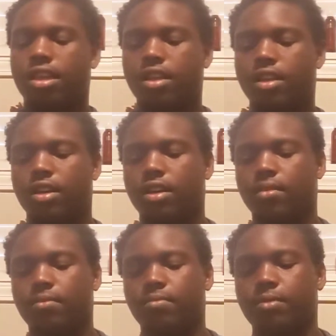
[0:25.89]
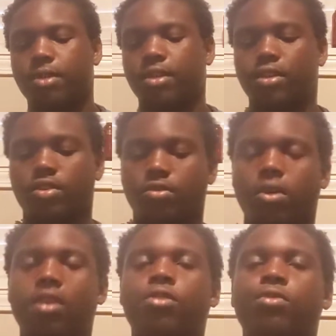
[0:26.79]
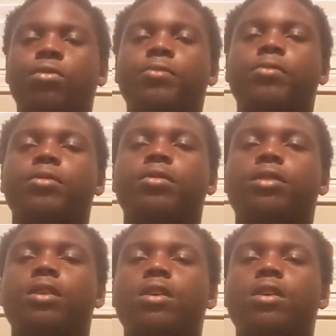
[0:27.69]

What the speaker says: And because throughout the scriptures,